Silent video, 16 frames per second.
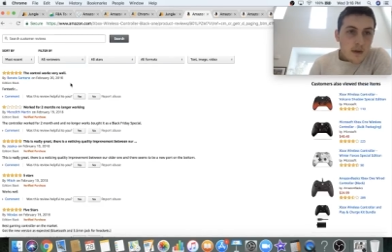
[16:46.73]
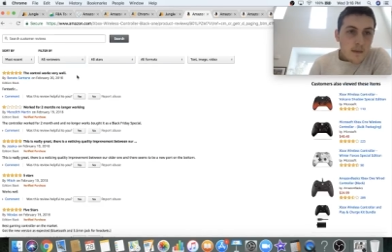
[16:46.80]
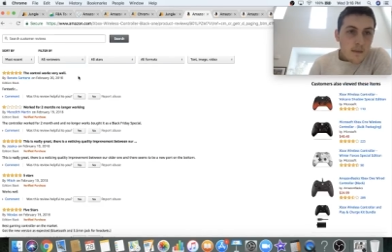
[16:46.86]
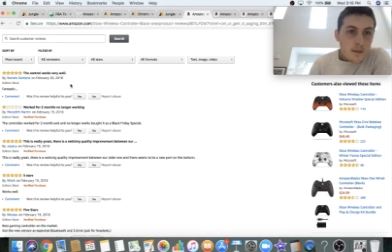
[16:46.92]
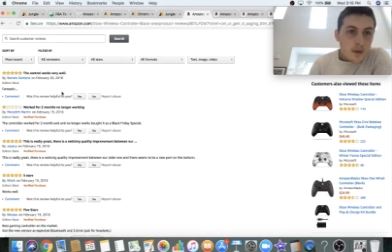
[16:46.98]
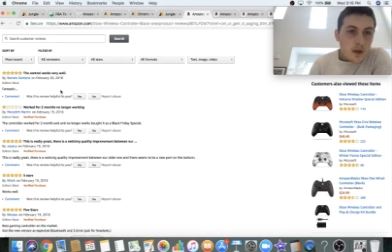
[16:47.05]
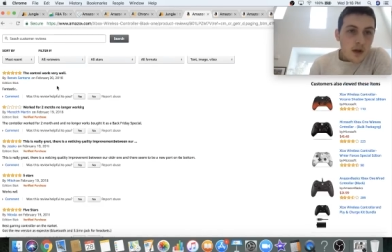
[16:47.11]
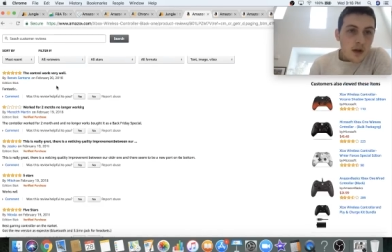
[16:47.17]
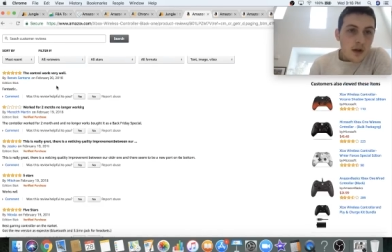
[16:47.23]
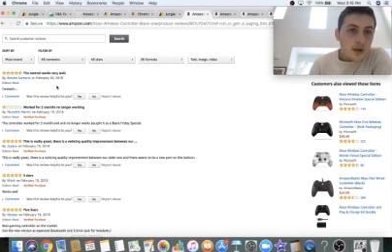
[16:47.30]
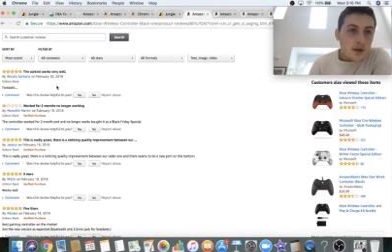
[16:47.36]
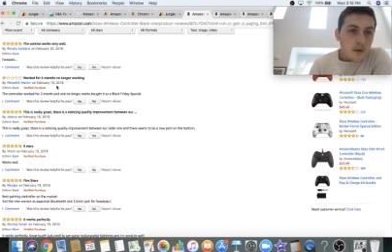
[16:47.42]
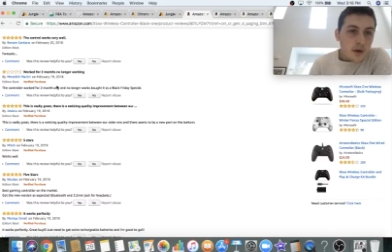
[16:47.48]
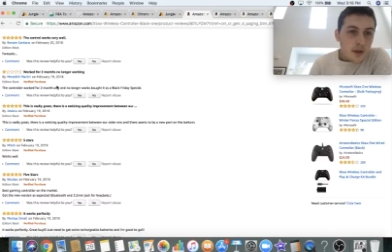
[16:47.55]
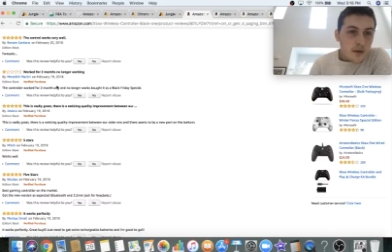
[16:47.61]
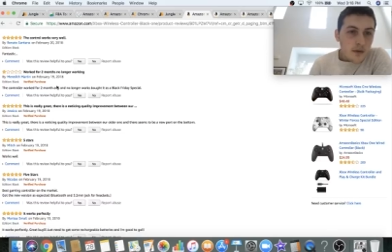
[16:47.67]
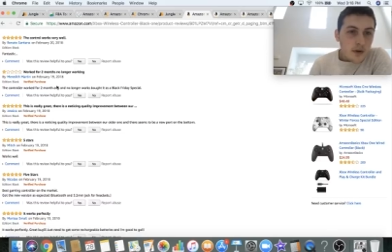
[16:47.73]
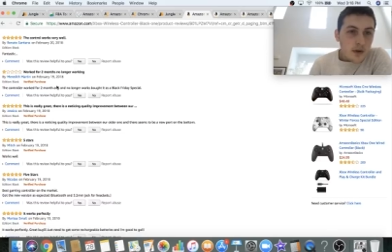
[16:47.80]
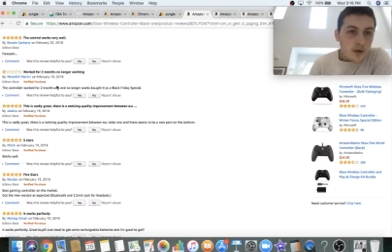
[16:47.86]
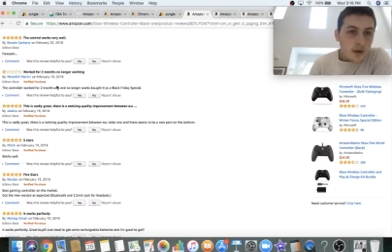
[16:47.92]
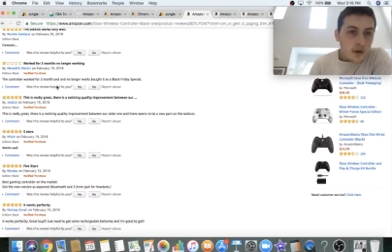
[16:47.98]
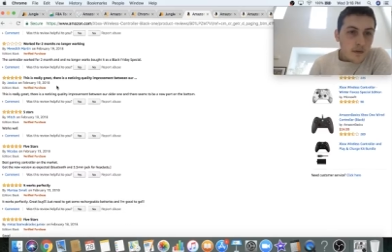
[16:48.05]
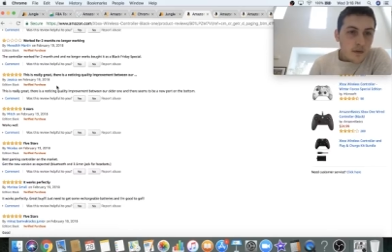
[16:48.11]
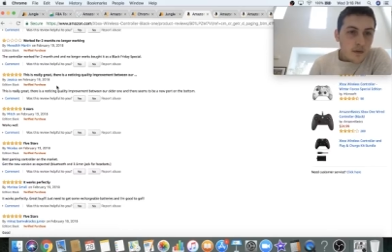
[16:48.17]
23,
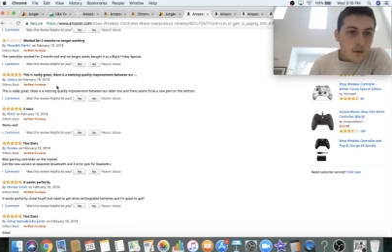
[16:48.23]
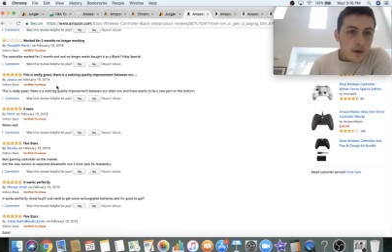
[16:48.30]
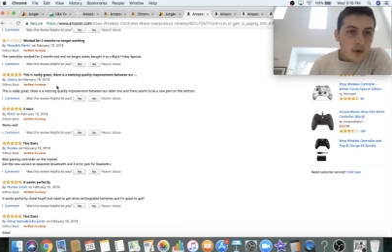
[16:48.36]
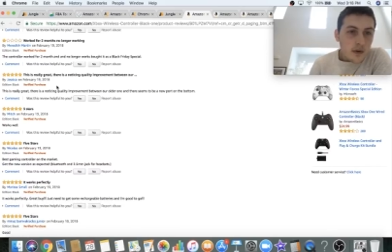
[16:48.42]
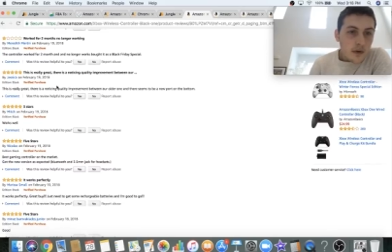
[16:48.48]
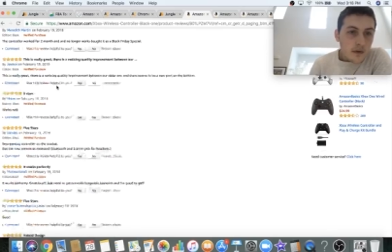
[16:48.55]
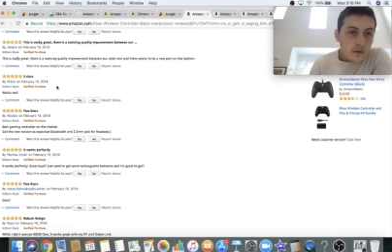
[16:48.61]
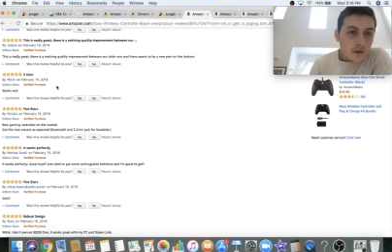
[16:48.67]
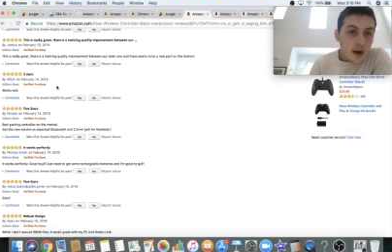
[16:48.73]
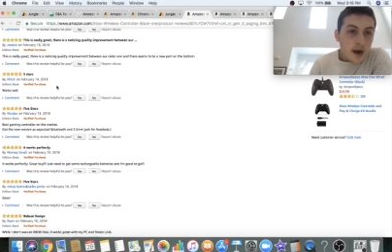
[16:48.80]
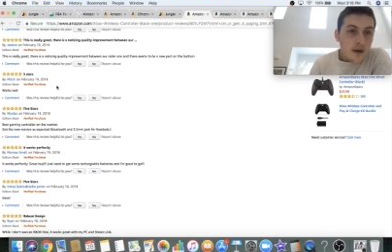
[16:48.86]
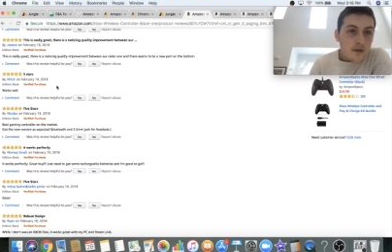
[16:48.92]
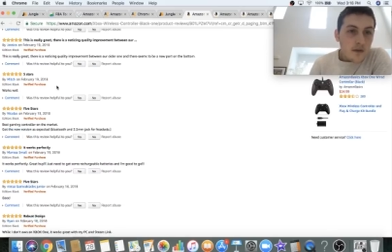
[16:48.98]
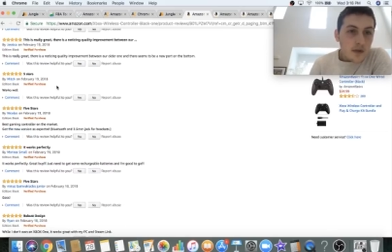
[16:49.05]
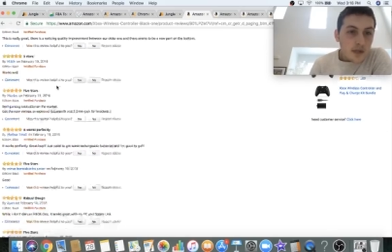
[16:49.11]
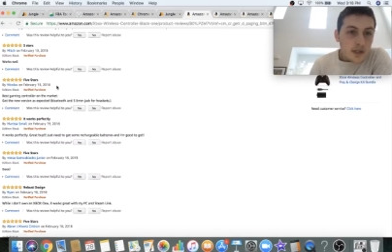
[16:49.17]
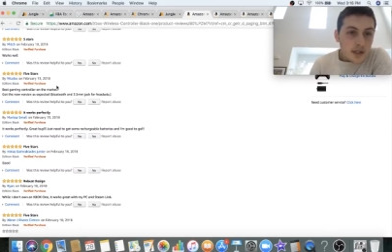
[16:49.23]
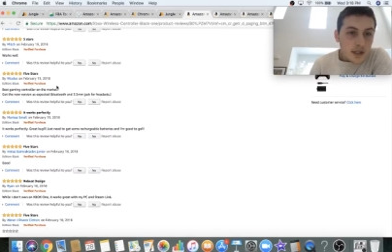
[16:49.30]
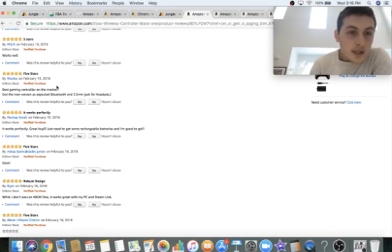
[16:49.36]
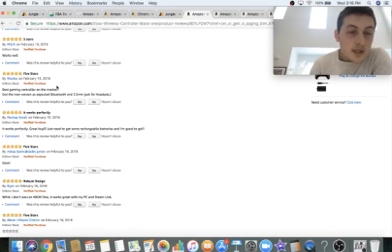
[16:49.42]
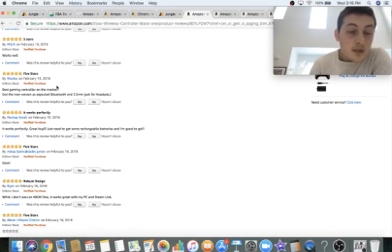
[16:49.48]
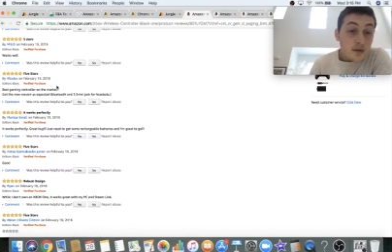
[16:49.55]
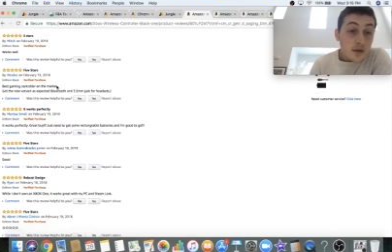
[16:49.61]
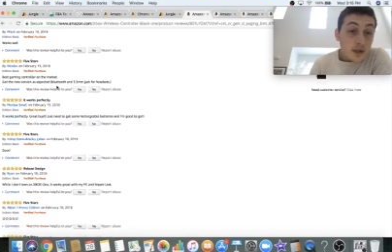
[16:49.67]
24, 25,
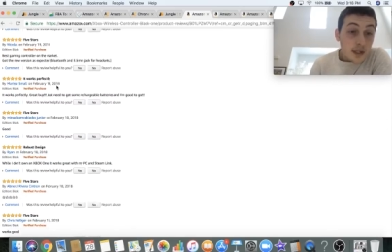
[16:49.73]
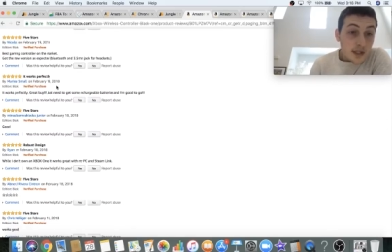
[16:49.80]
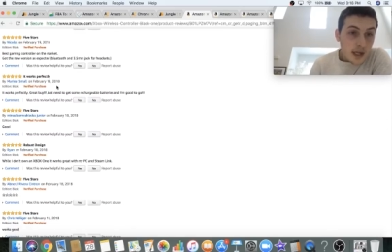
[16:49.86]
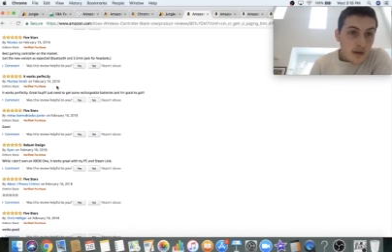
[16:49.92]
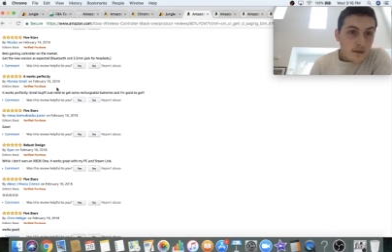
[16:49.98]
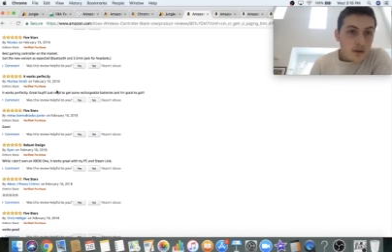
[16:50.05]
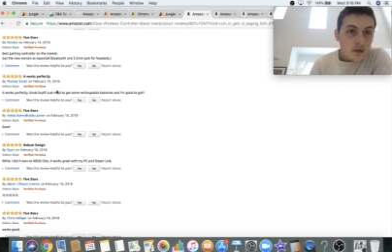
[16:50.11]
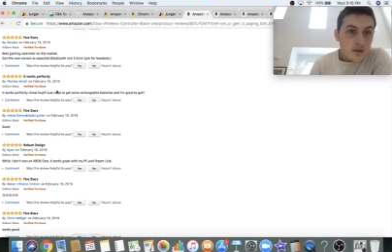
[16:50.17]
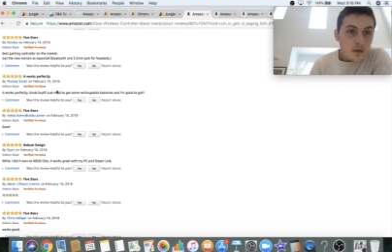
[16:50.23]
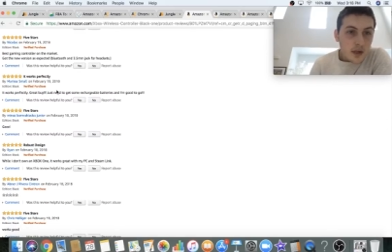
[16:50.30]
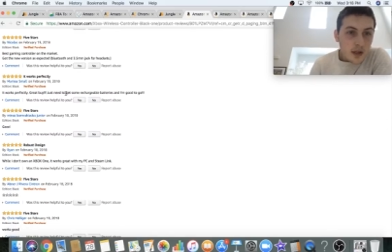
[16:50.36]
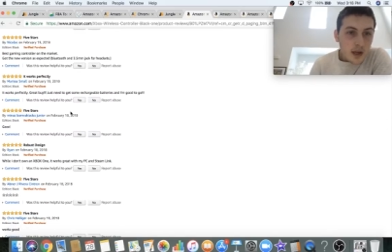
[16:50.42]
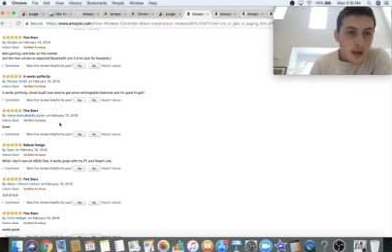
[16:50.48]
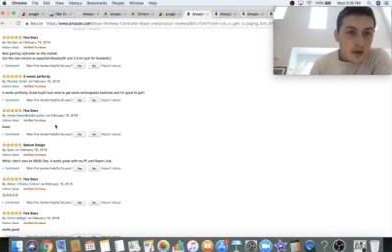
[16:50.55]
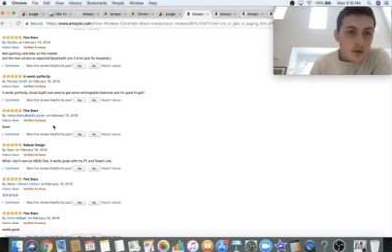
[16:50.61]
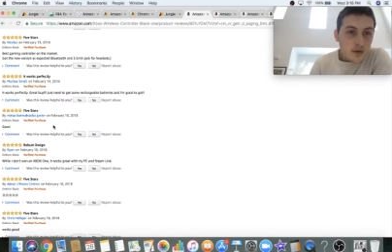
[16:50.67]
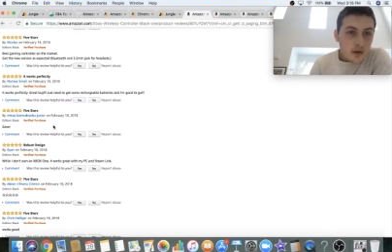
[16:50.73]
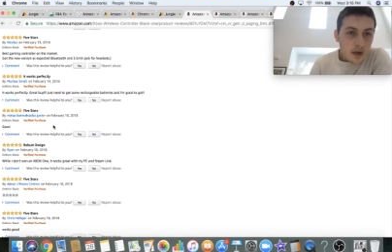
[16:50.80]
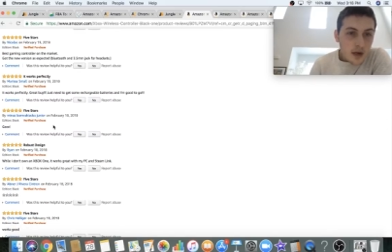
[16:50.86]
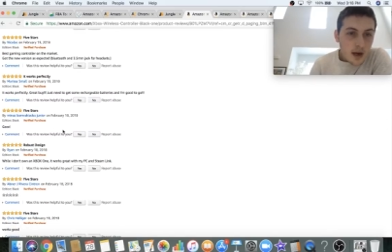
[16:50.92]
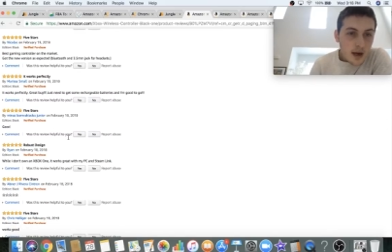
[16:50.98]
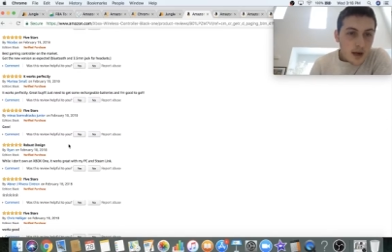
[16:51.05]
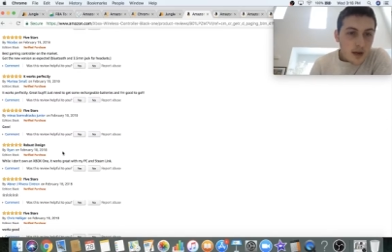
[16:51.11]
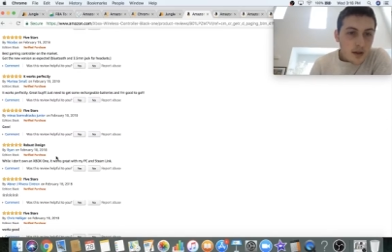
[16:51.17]
26, 27, 28,
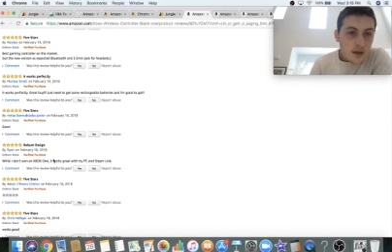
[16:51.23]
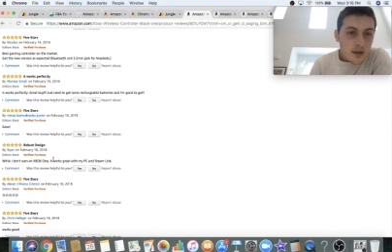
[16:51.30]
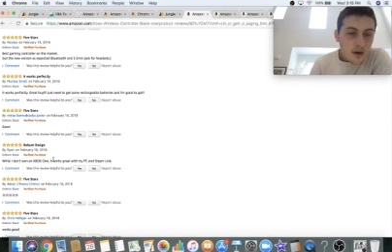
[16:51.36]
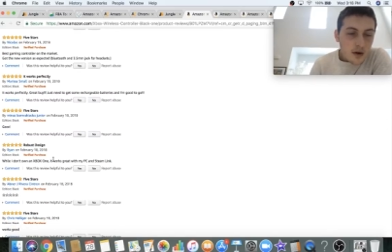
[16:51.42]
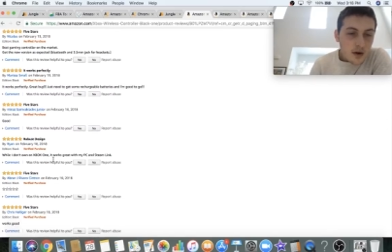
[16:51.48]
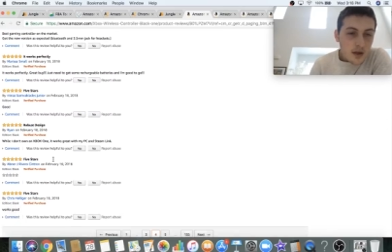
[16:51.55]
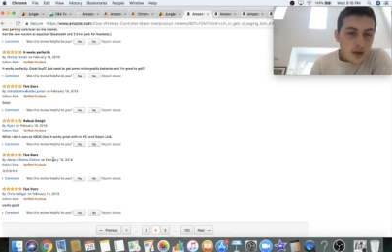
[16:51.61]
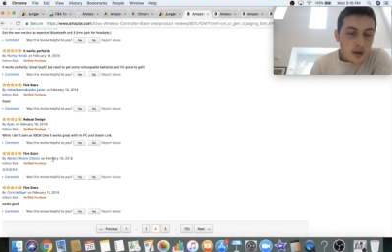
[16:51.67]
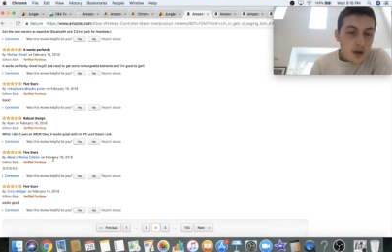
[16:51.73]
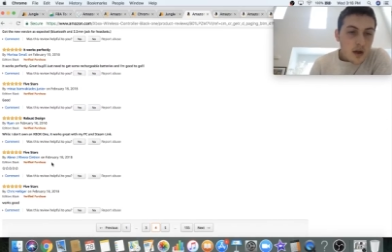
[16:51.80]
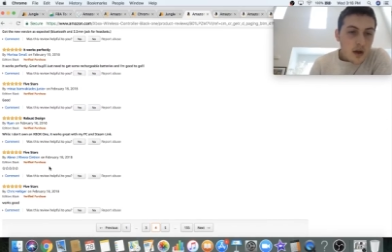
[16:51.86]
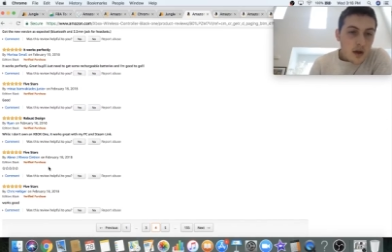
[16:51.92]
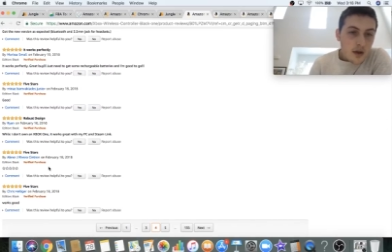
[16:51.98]
29, 30,